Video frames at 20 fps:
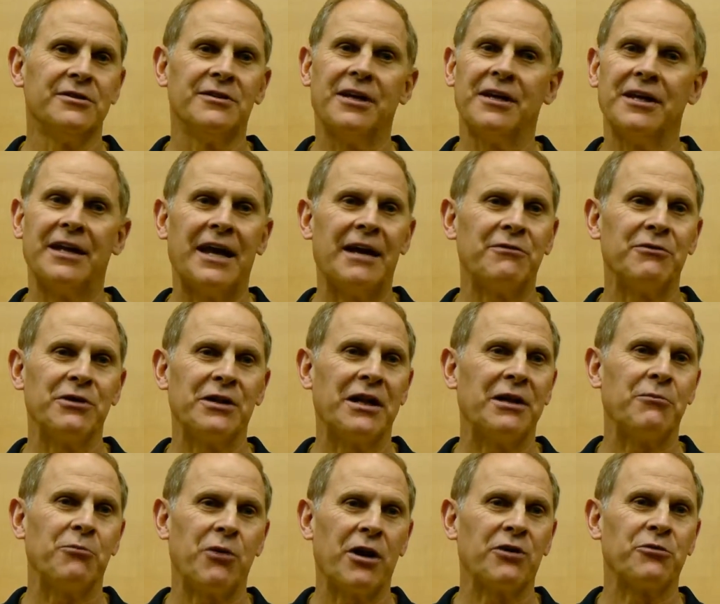And every day
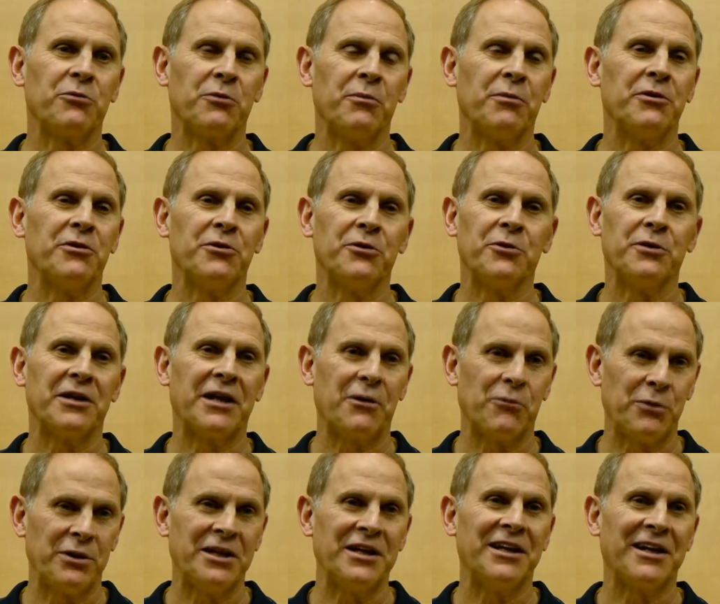impression we've been doing that.
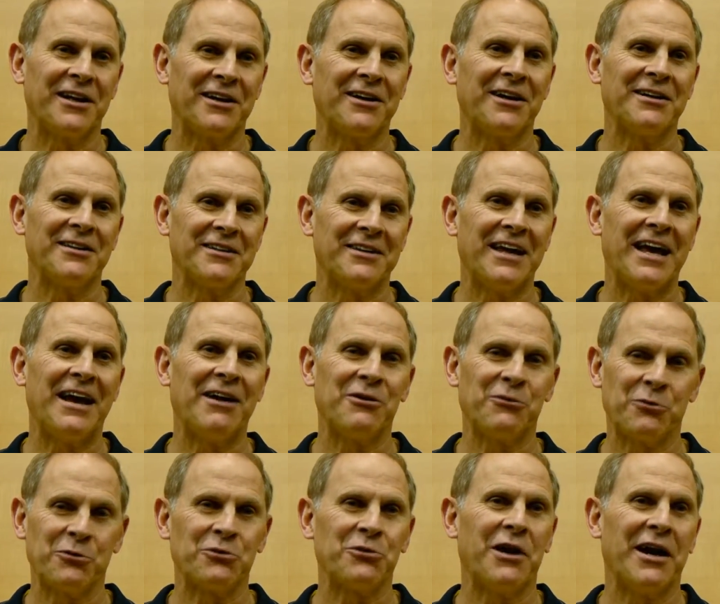We need to cut it down, and
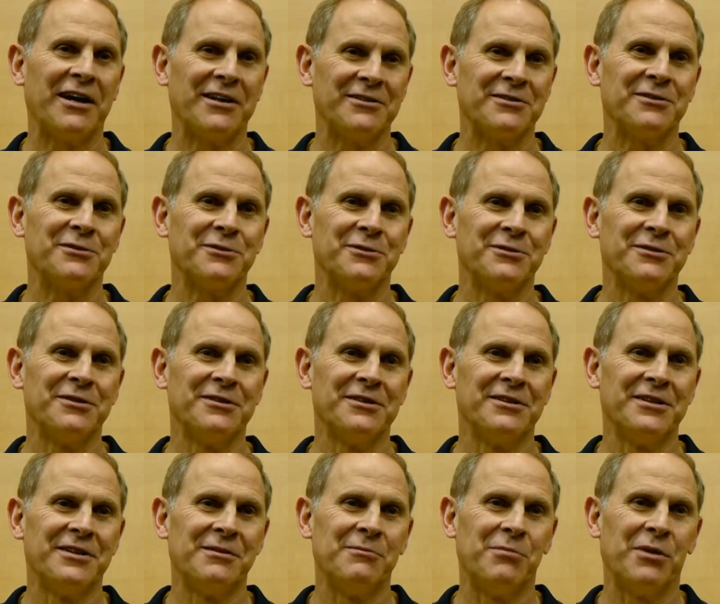we're trying to.
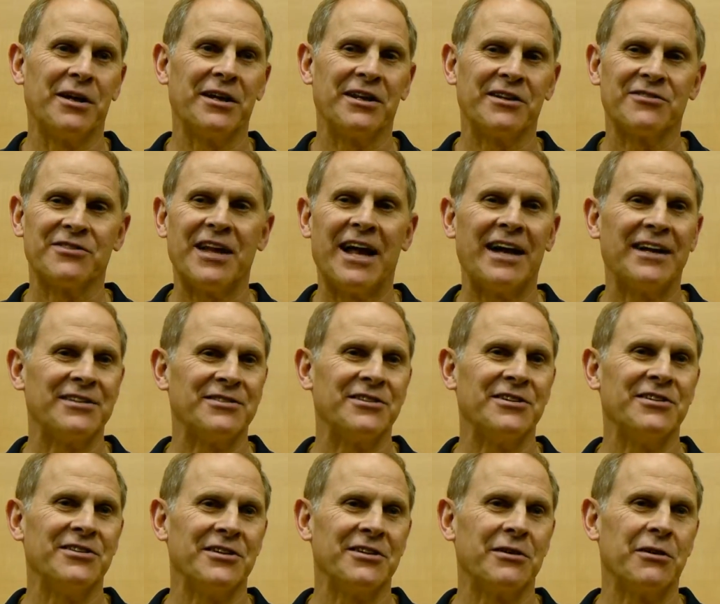But it's not as
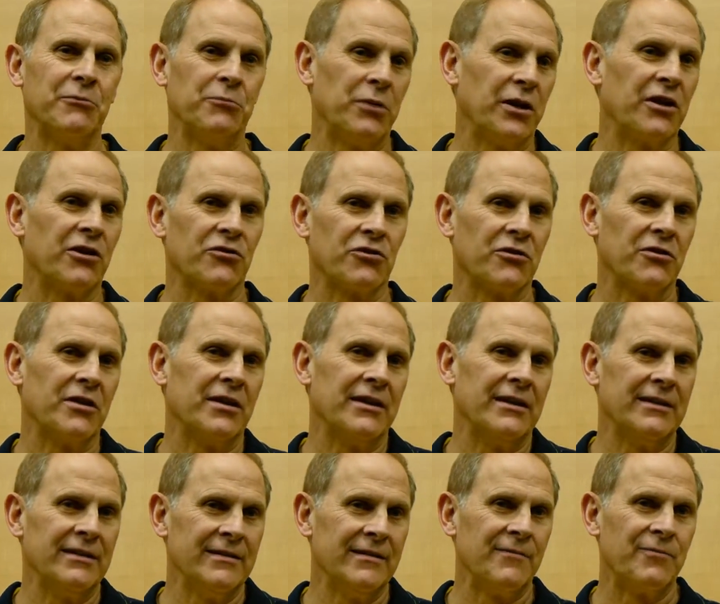easy because of
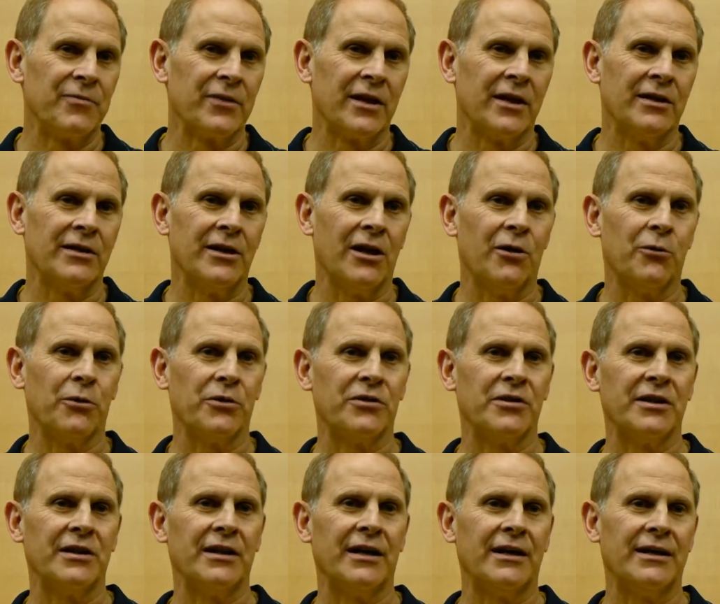the... You know, with
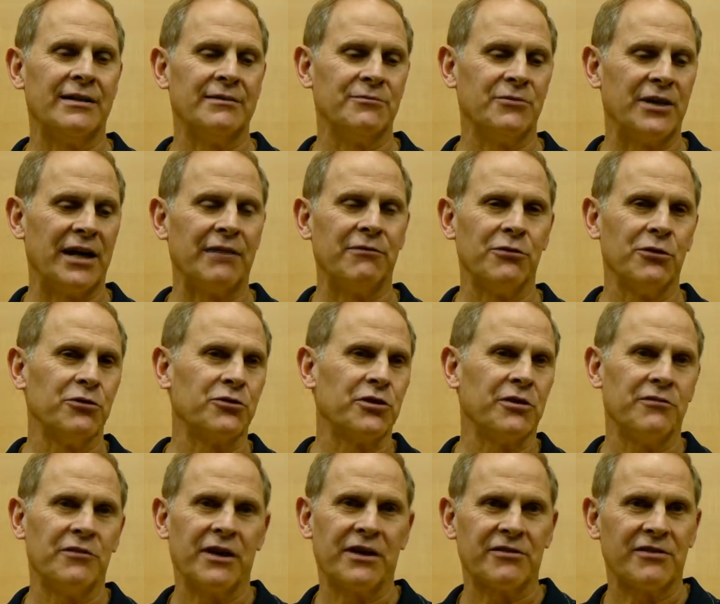the evolution
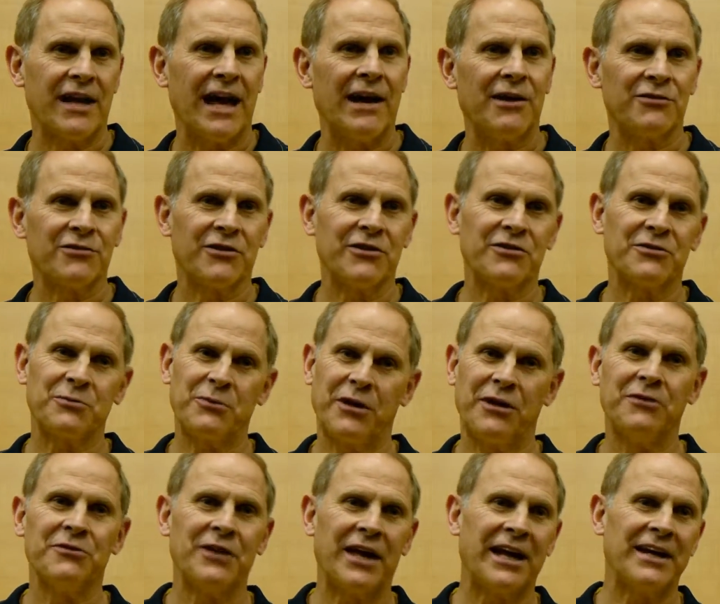of Nick Stauskas,
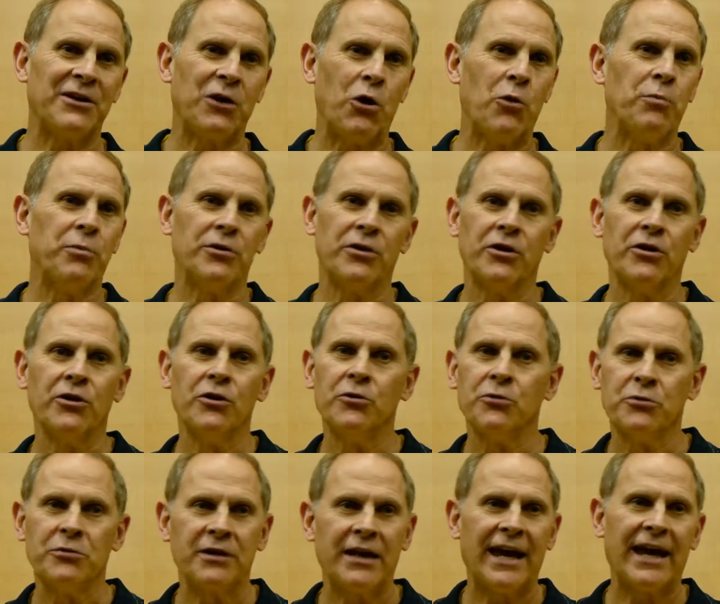well, that opened a
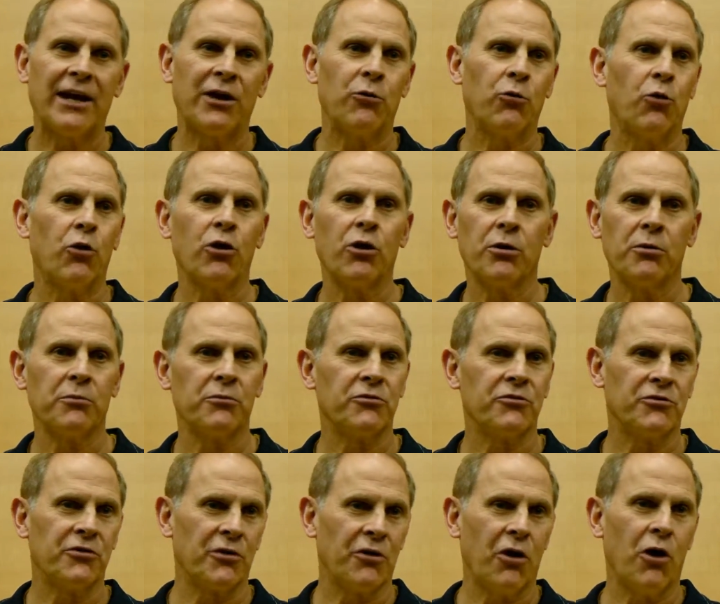new can of
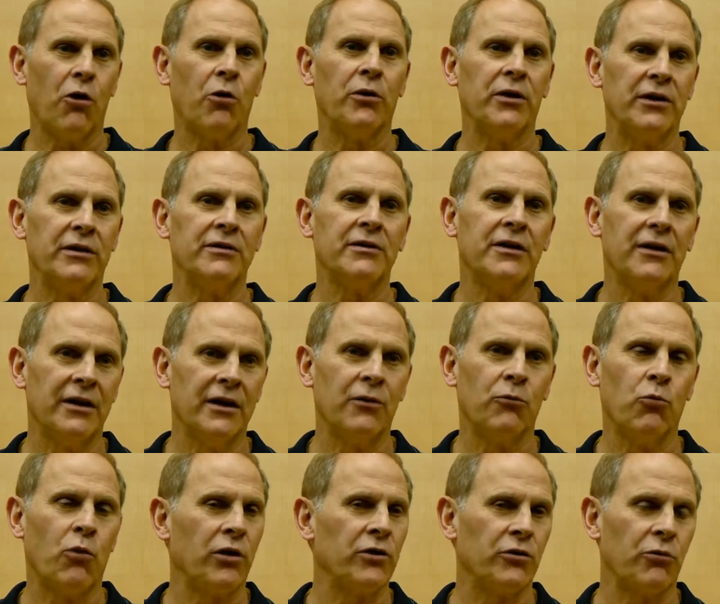worms to go
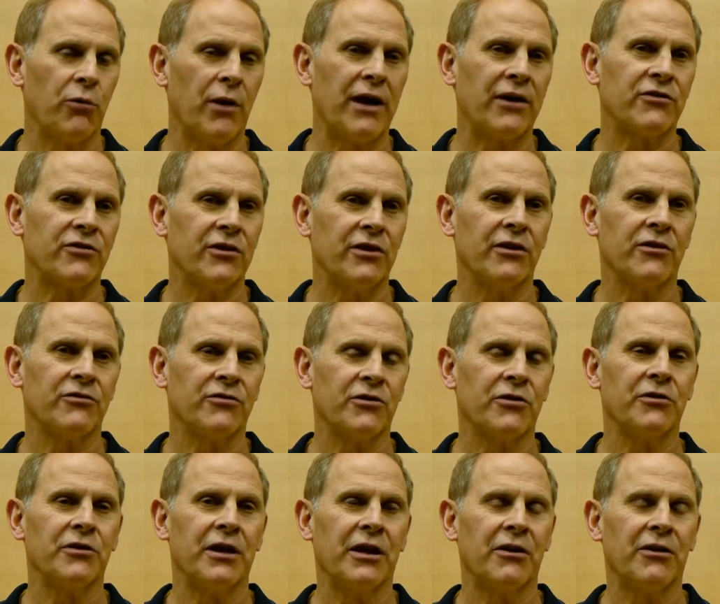in one direction in
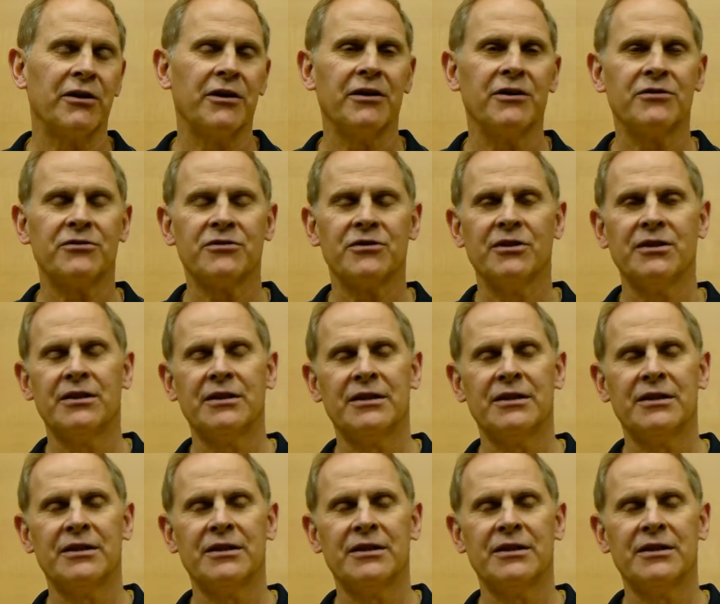certain areas.